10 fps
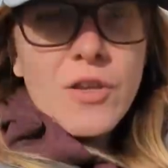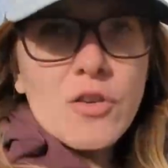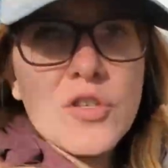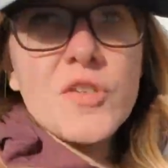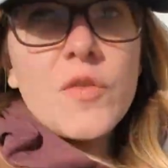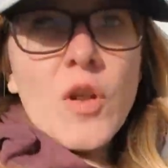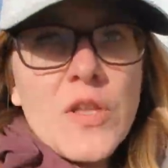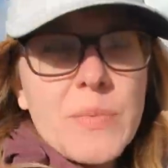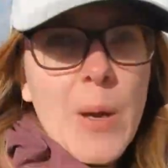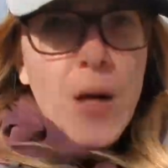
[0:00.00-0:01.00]
You can just follow
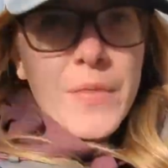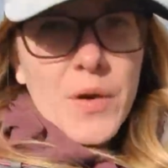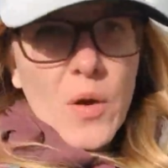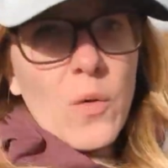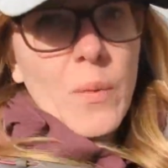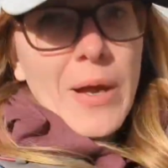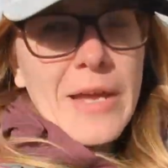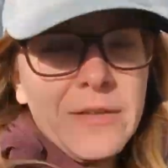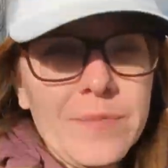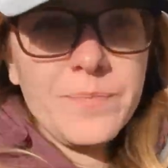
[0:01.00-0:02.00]
this path the whole
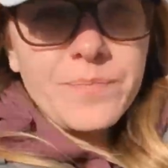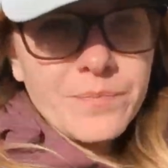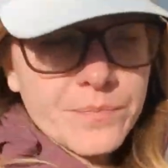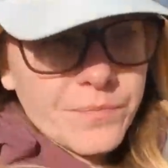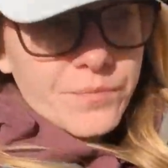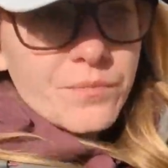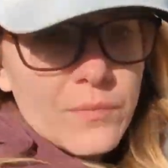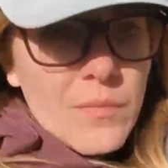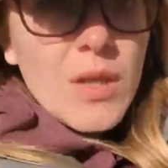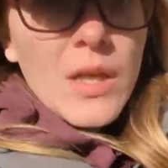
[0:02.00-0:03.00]
way.
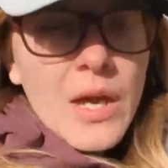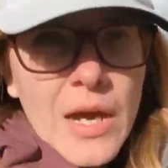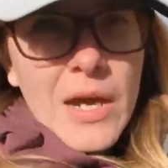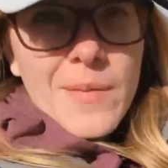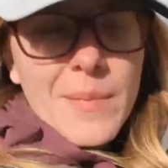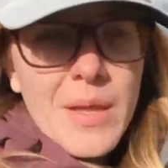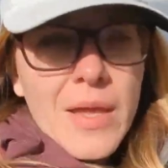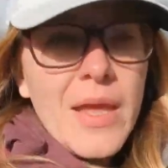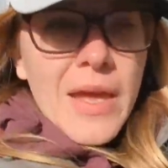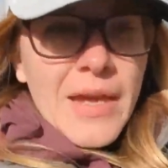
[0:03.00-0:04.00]

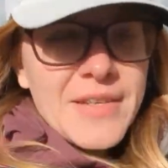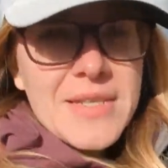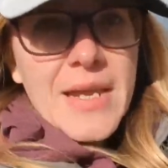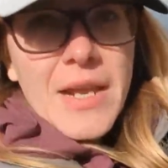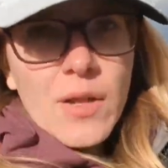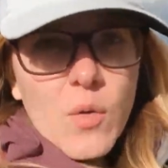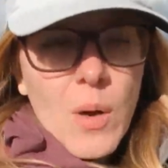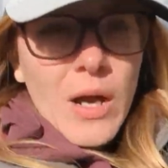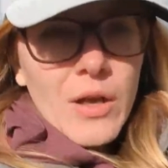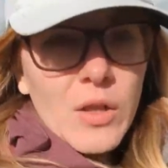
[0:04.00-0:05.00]
It does take a little
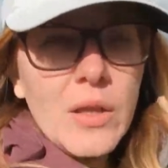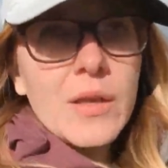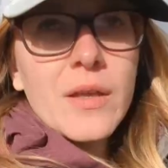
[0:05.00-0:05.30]
while.